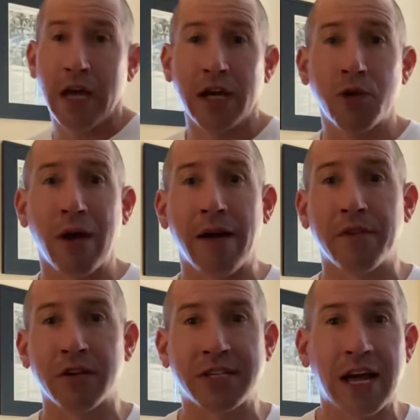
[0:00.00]
you have
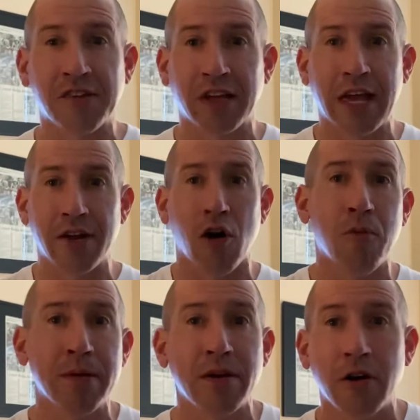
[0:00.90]
your test again,
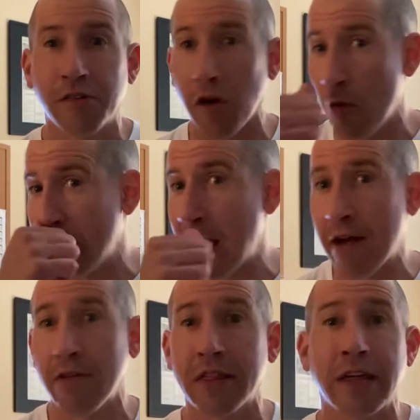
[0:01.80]
open notes, open
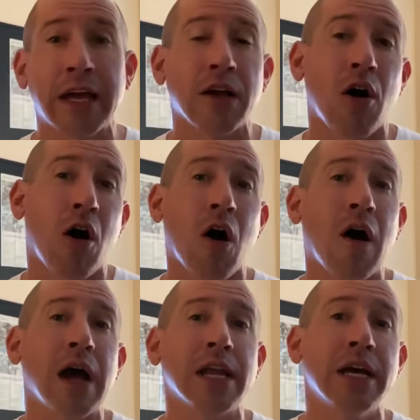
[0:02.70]
everything
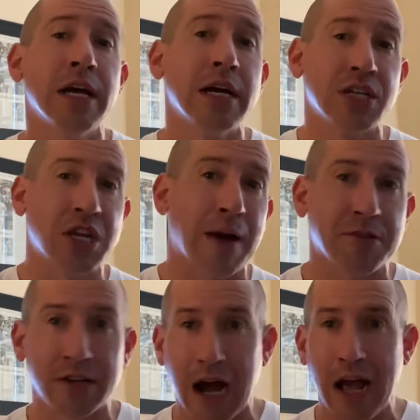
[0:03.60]
on
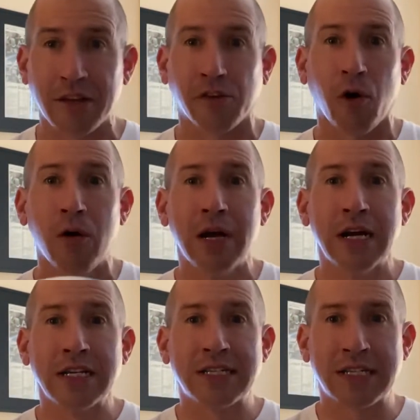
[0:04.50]
Chapter 9. So
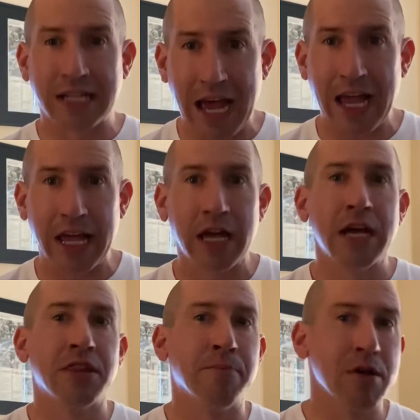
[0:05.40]
today,
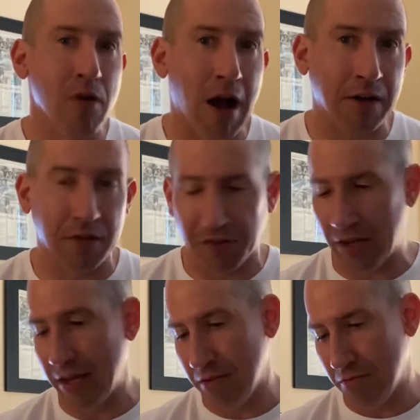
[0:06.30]
the
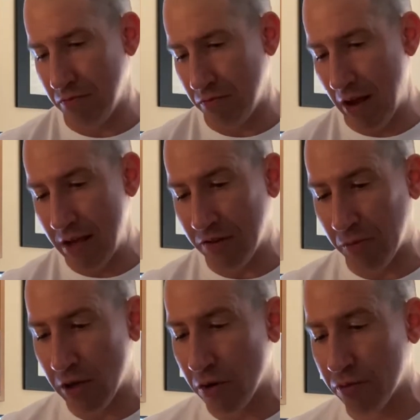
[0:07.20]
bureaucracy, right, as
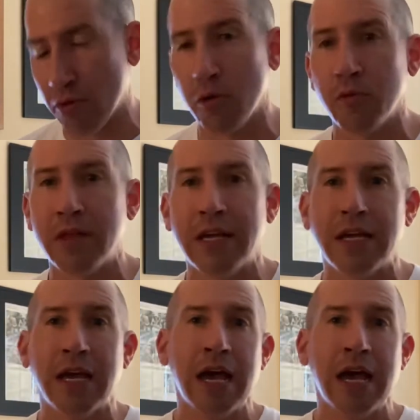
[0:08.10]
we go through the